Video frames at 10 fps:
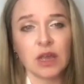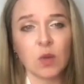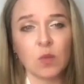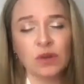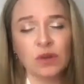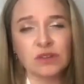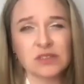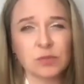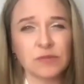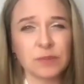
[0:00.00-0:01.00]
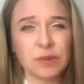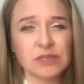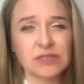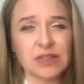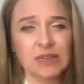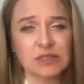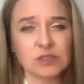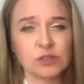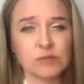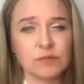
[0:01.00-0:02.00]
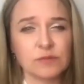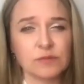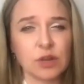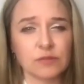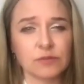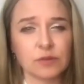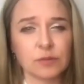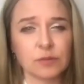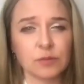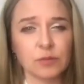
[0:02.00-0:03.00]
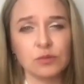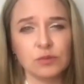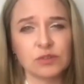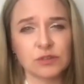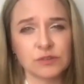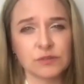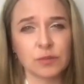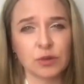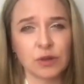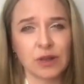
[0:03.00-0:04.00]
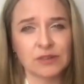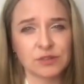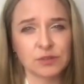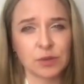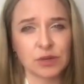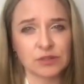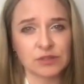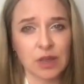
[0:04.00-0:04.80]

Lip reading: What are some of the biggest lessons you've learned from your users, from your customers,